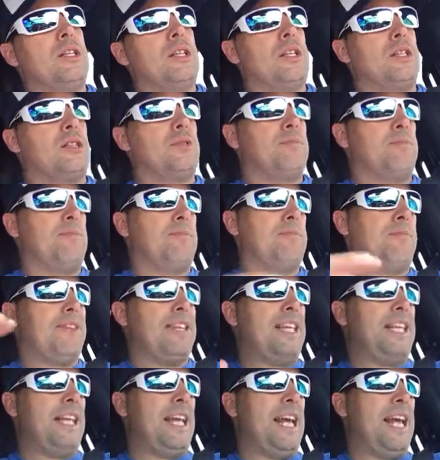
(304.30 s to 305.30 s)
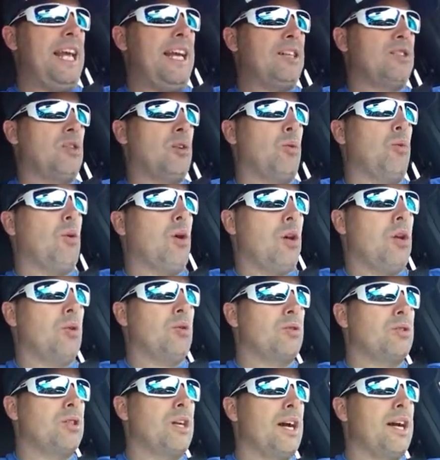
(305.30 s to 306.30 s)
this thing that hangs on the wall
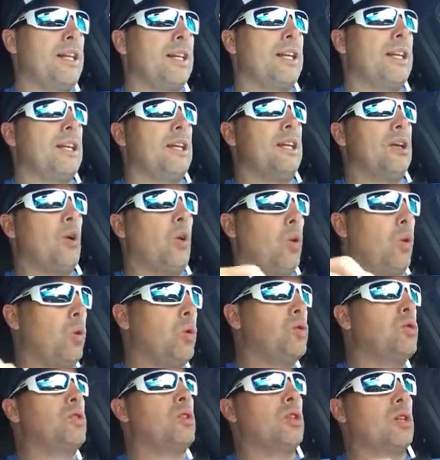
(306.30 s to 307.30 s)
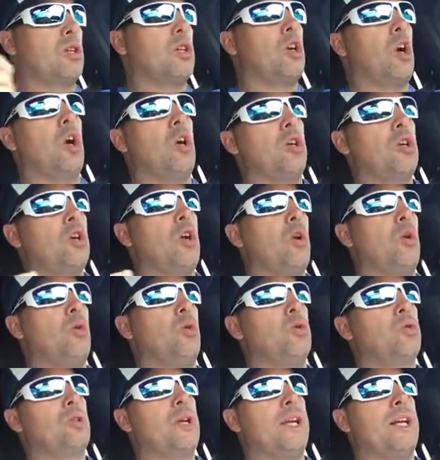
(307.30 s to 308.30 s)
outside that holds the garden
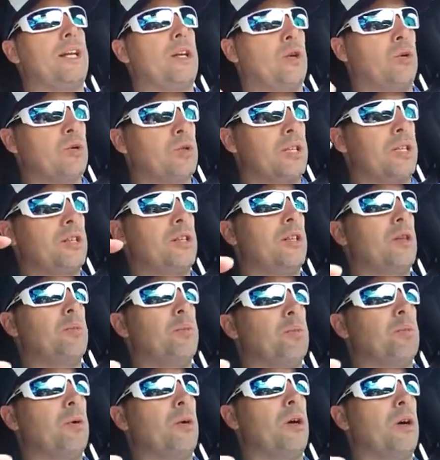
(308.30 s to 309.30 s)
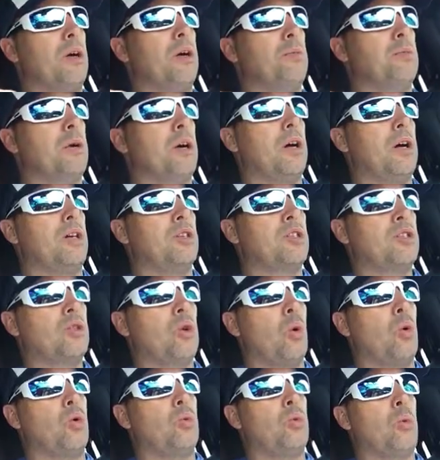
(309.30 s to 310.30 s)
hose, and it goes into the
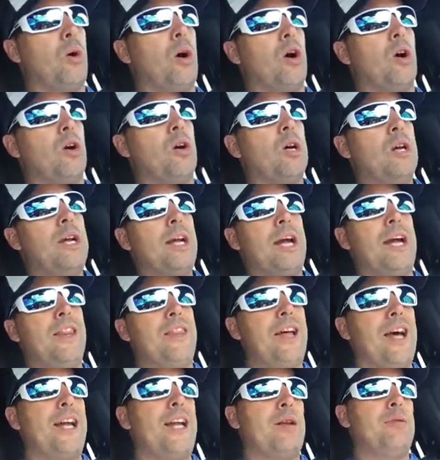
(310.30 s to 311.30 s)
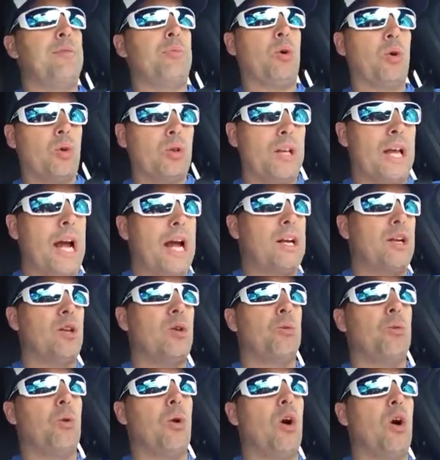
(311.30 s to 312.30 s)
stone wall, and that had pulled out of
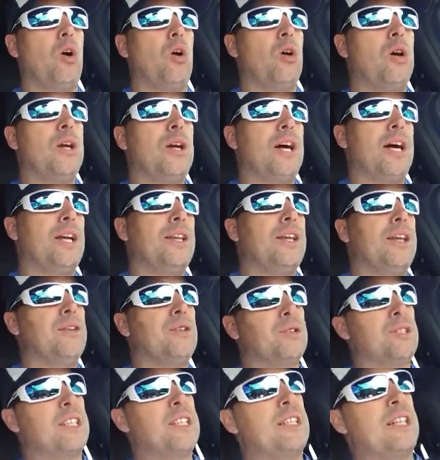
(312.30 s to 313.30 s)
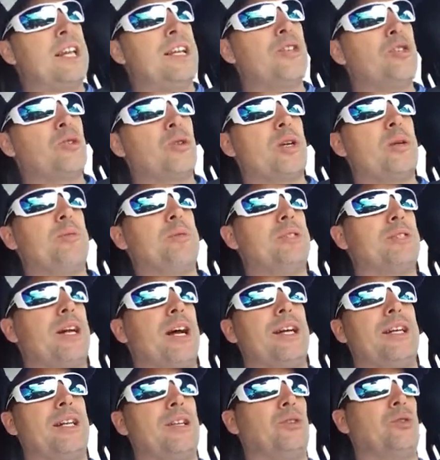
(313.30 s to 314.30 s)
the wall, and then there's a dead tree
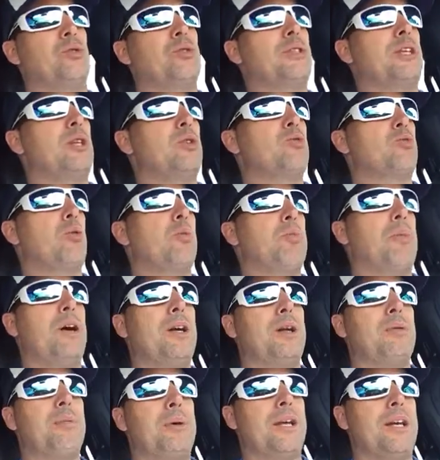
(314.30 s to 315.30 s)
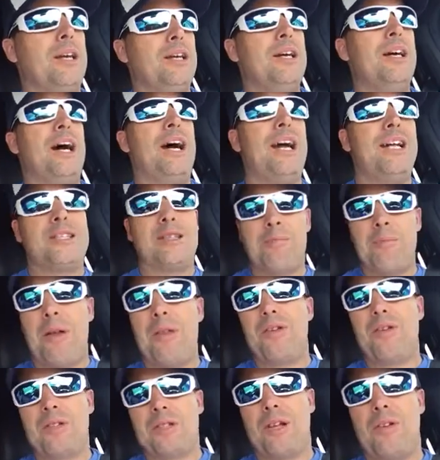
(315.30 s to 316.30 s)
beside it, and those things were bugging me. I had some
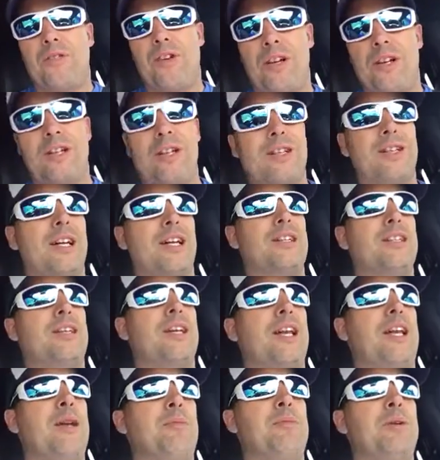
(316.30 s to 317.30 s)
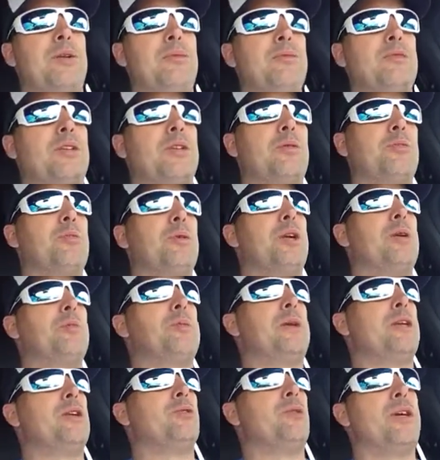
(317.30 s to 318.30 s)
other stuff I could have done today, but it was going to bring
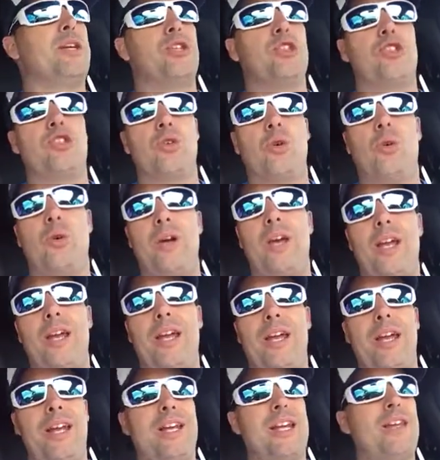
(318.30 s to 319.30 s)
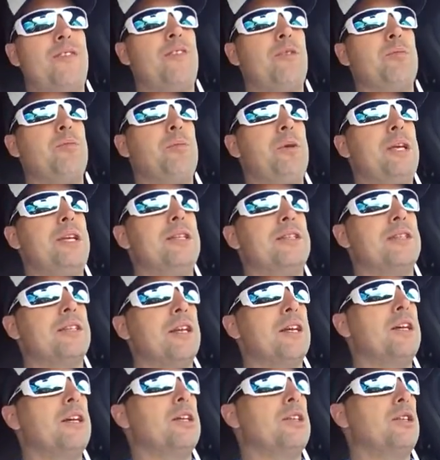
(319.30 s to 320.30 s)
me great joy and even peace
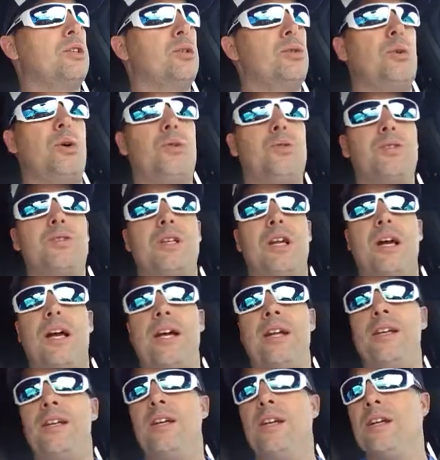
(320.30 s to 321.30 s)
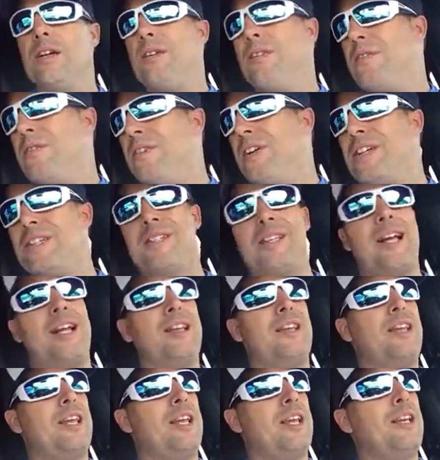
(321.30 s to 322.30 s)
to go outside, fix
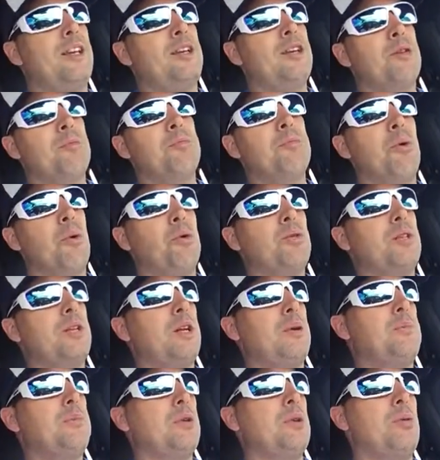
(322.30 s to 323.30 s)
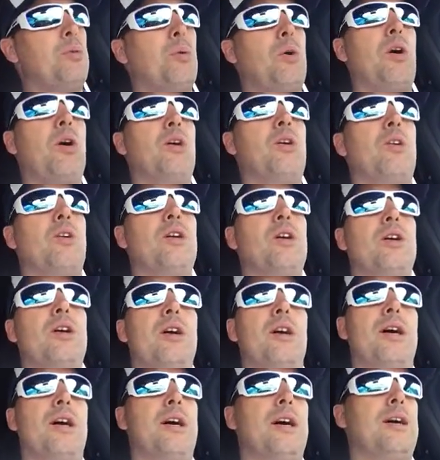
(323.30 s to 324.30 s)
that thing, bolt it up to the wall,
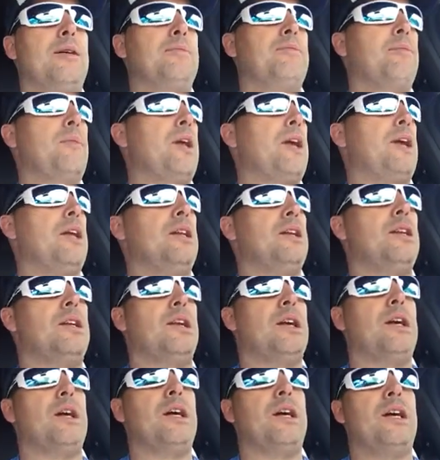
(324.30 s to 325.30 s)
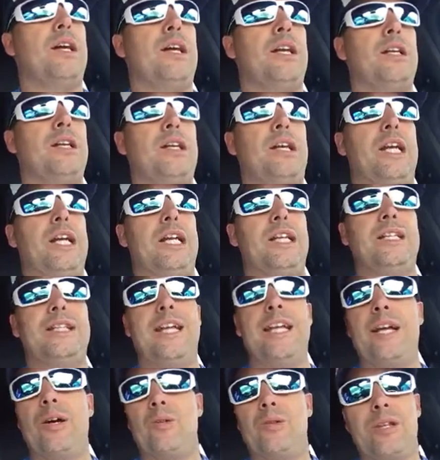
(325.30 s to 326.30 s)
and
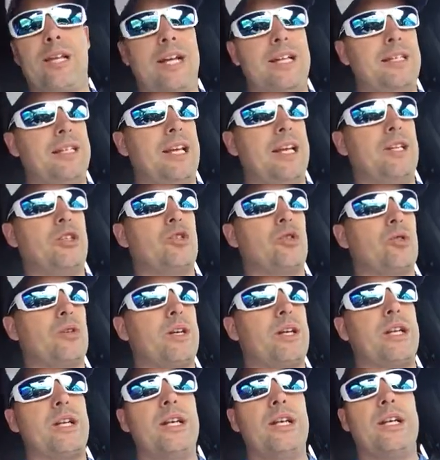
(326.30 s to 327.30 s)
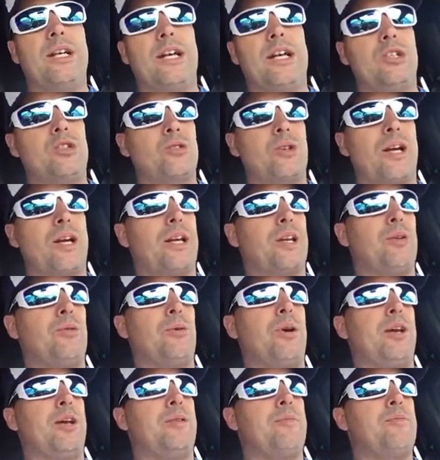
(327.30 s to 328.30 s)
dig out that dead tree and drag it
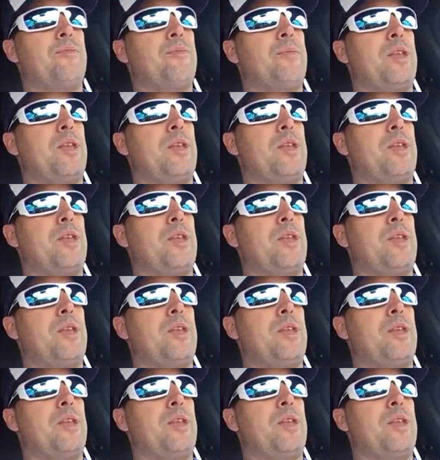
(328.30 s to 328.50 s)
away.